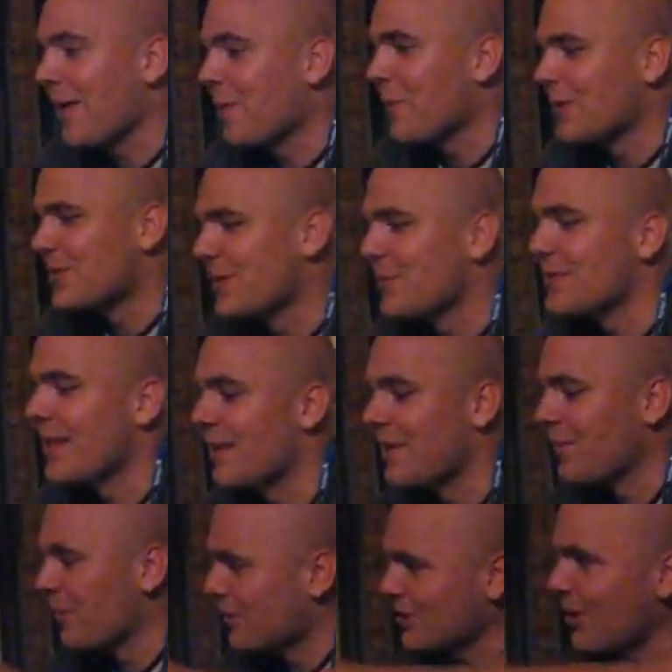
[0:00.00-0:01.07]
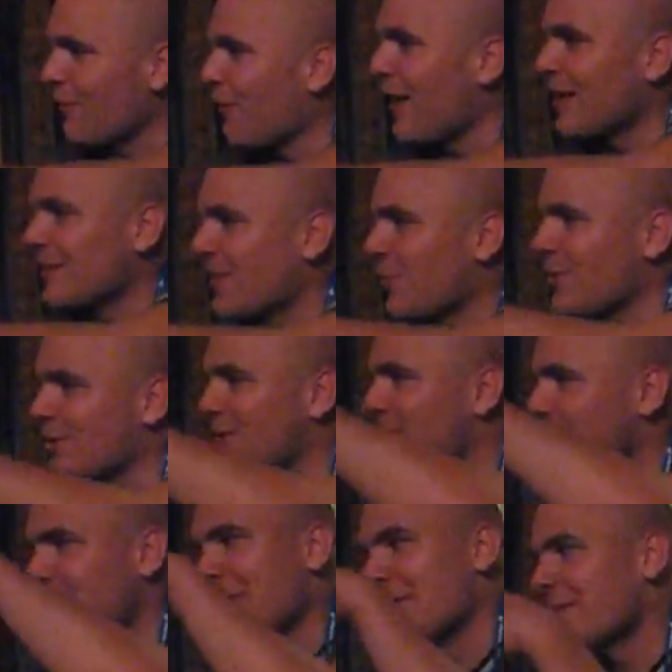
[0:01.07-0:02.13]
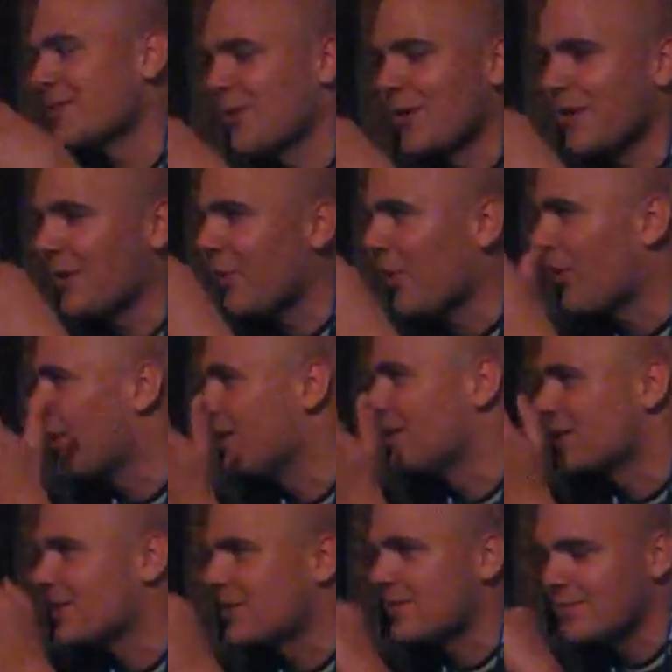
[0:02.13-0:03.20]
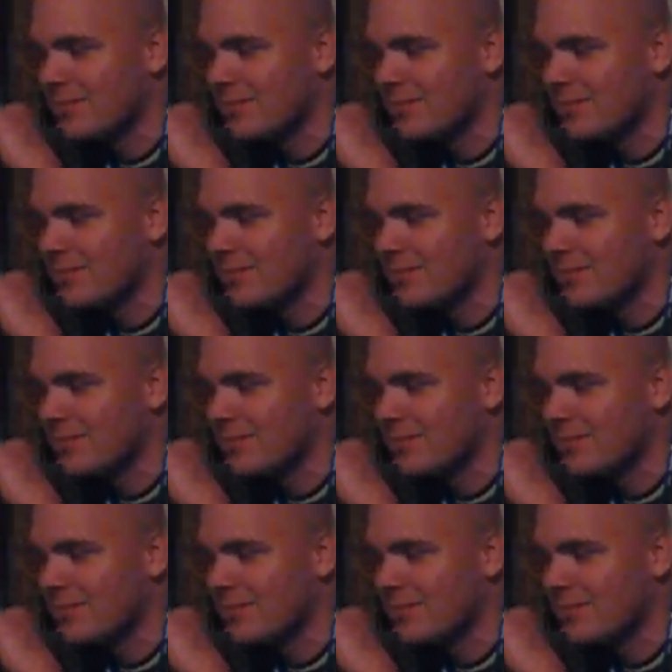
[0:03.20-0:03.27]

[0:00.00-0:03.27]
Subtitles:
And when Jimmy then was unflashed and was turning the corner, he just